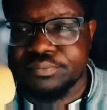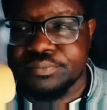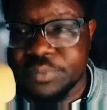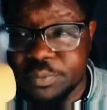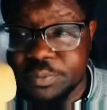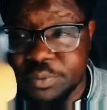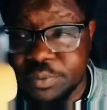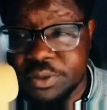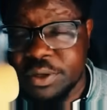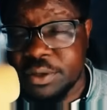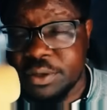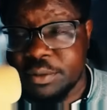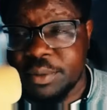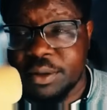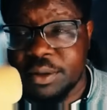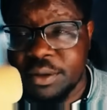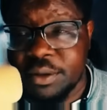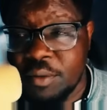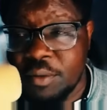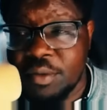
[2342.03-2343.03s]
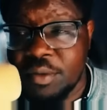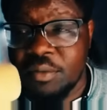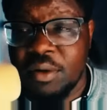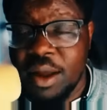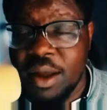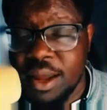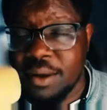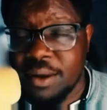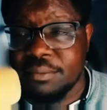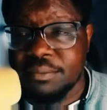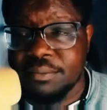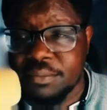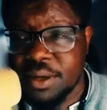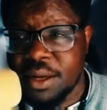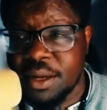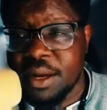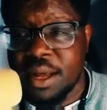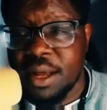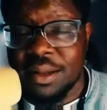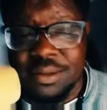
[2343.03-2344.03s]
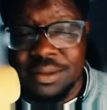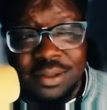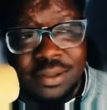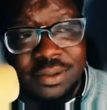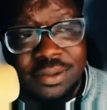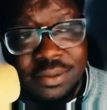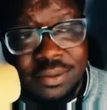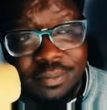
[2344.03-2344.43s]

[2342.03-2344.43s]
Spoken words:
We talked about the Kobe Bryant analysis.